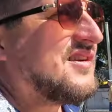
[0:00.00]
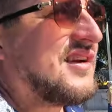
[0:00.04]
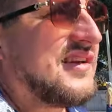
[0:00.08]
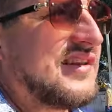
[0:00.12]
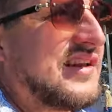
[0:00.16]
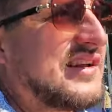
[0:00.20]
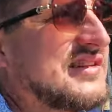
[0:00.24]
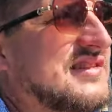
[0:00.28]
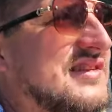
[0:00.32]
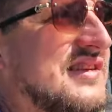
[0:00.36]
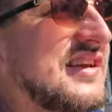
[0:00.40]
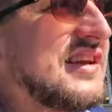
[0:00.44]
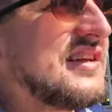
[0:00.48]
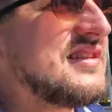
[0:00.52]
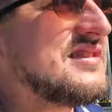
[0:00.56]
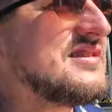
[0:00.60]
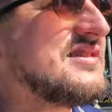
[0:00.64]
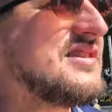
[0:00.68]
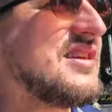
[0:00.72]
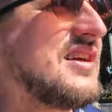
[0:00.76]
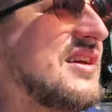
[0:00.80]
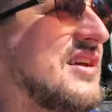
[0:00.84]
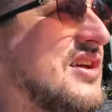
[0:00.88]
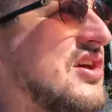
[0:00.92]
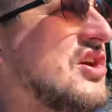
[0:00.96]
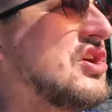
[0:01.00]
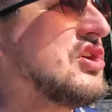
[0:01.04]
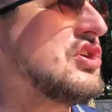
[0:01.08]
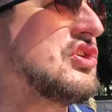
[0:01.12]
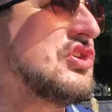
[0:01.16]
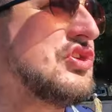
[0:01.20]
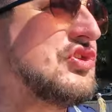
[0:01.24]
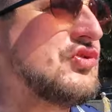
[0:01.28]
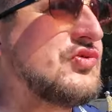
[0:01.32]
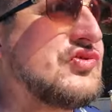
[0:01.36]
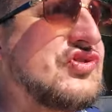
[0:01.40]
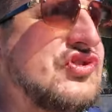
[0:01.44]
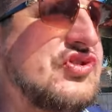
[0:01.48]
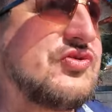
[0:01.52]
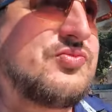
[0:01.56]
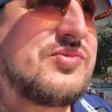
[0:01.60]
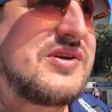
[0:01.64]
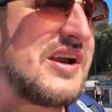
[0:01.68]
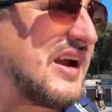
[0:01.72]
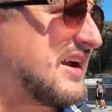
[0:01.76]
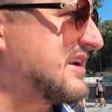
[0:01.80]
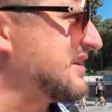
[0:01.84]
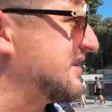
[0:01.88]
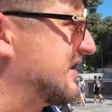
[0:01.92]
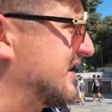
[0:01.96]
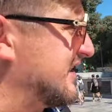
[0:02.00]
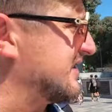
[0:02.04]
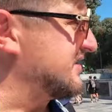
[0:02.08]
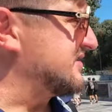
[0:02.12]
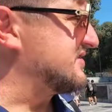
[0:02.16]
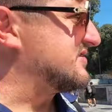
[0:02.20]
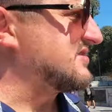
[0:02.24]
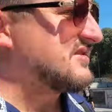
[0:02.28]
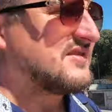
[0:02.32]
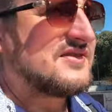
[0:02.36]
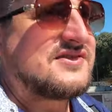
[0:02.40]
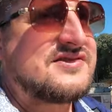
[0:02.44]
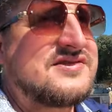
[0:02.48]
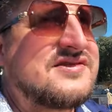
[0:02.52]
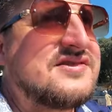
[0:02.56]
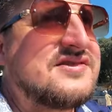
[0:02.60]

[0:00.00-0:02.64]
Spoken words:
And that's against YouTube guidelines.